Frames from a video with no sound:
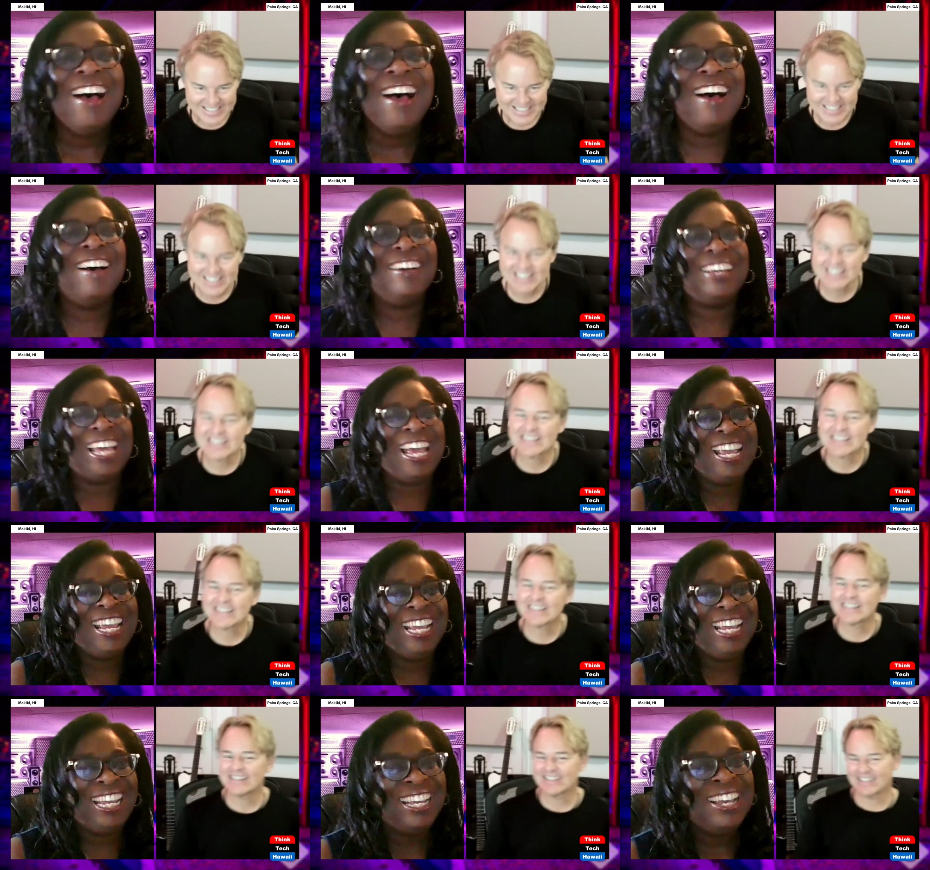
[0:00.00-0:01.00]
Speaker 1: Okay.
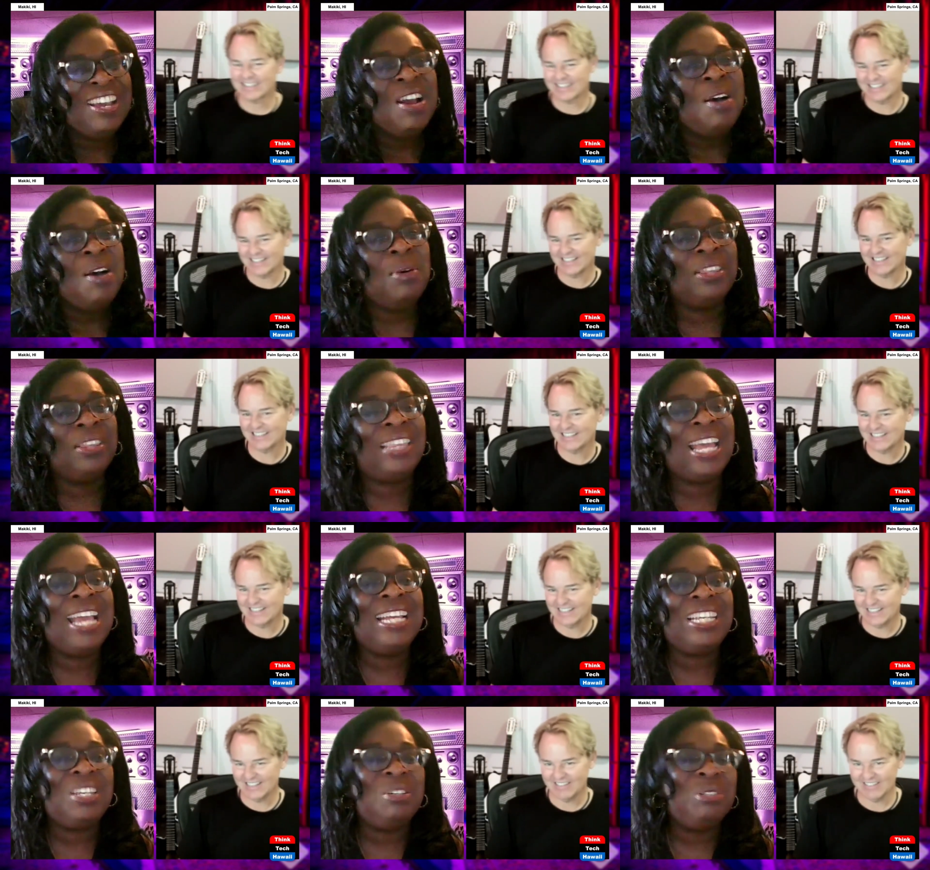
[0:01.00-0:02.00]
Well,
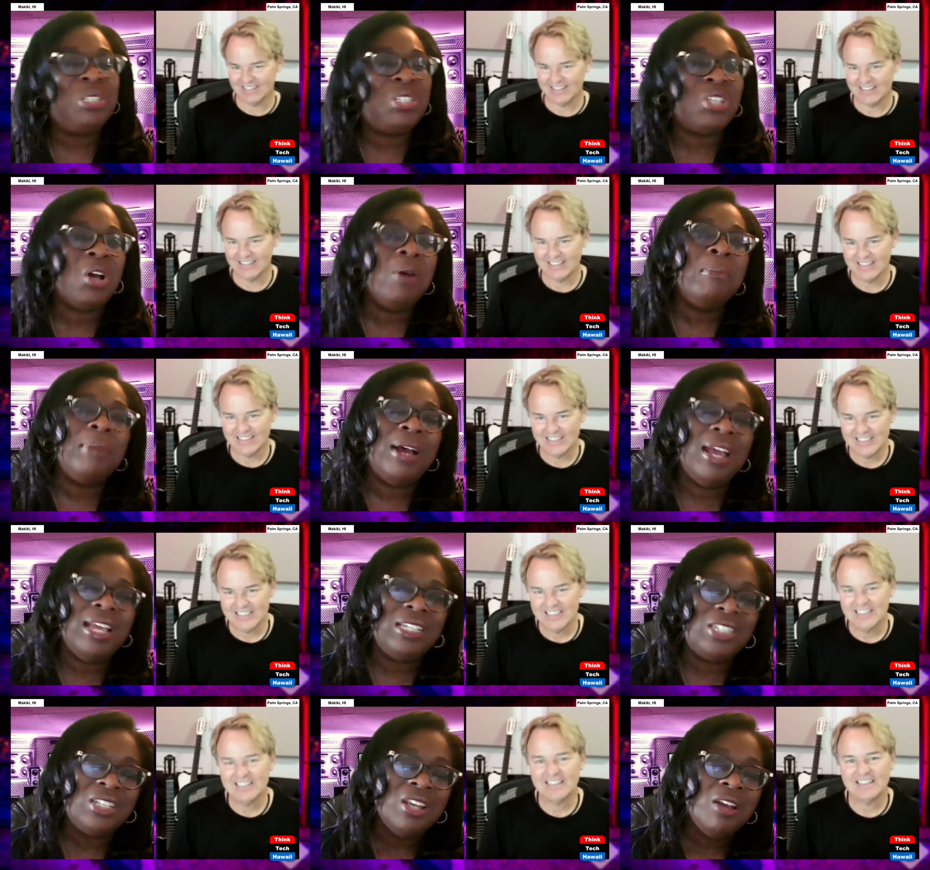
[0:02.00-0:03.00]
thank you so
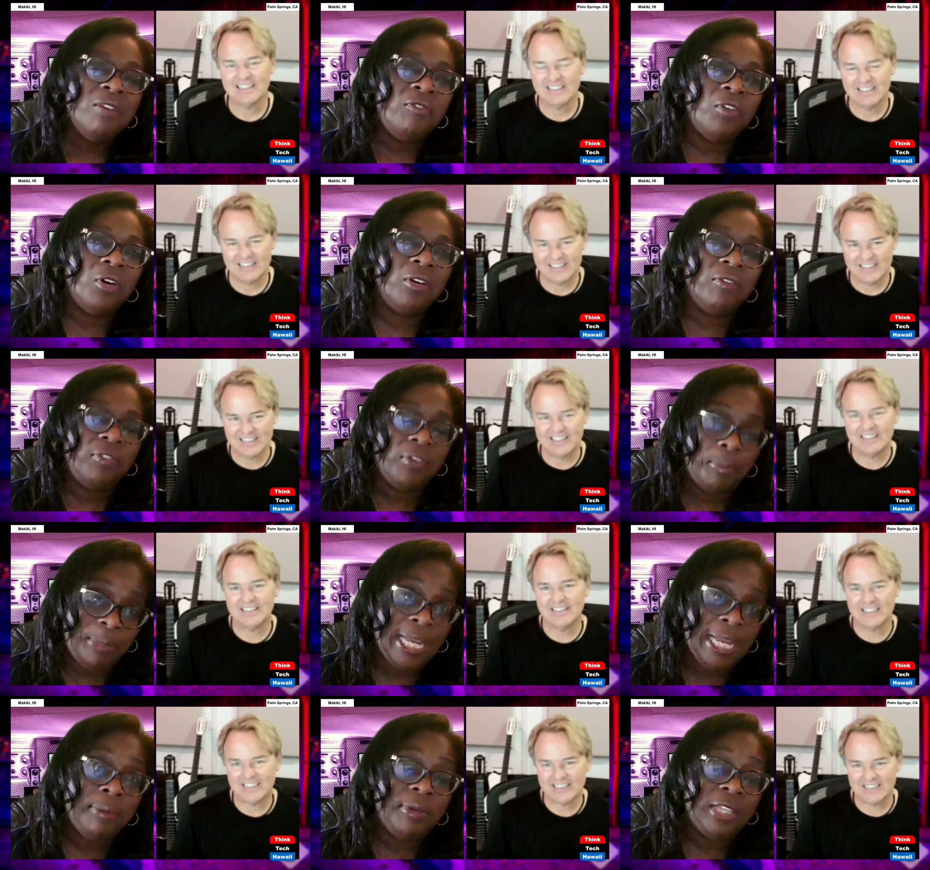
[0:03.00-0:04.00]
much for, for
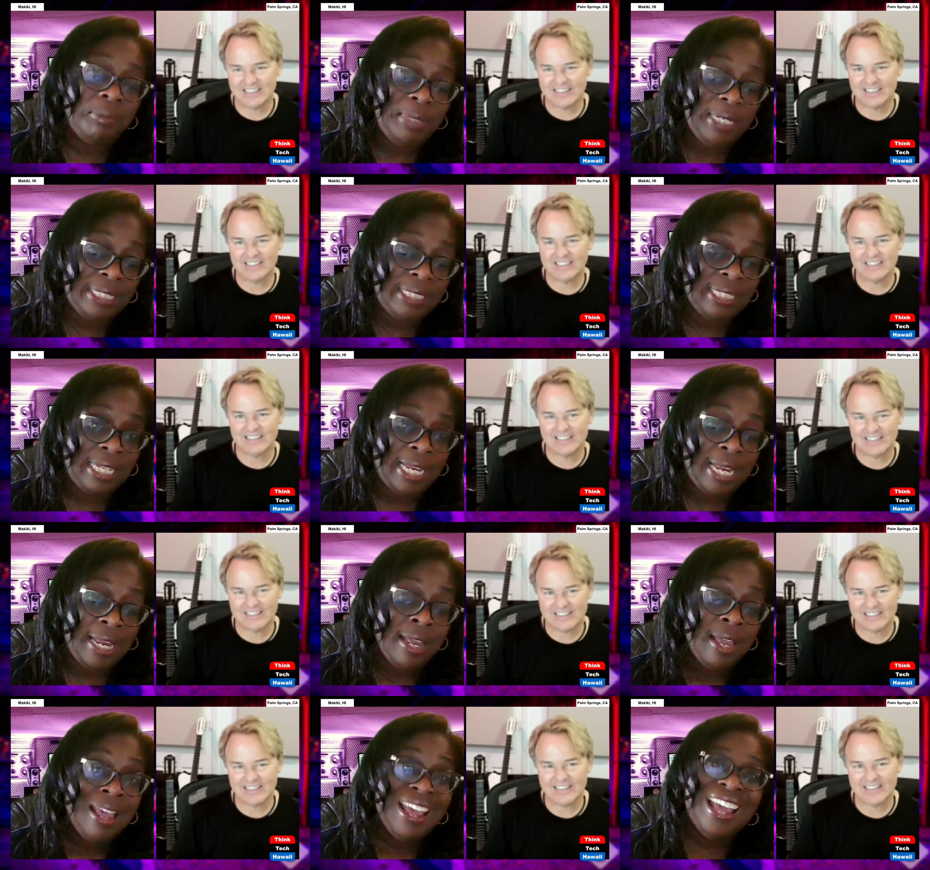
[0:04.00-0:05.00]
being with me today.